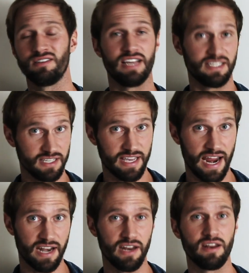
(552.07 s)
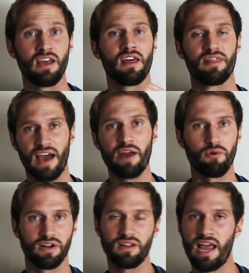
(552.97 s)
desiccated
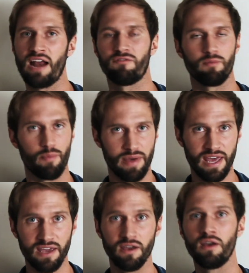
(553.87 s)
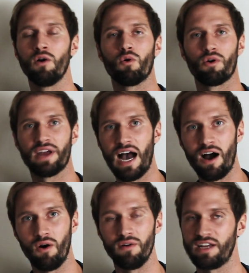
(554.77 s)
thyroid gland from a pig or a
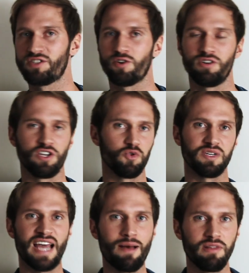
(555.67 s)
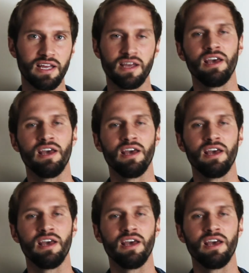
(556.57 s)
cow that's turned into a tablet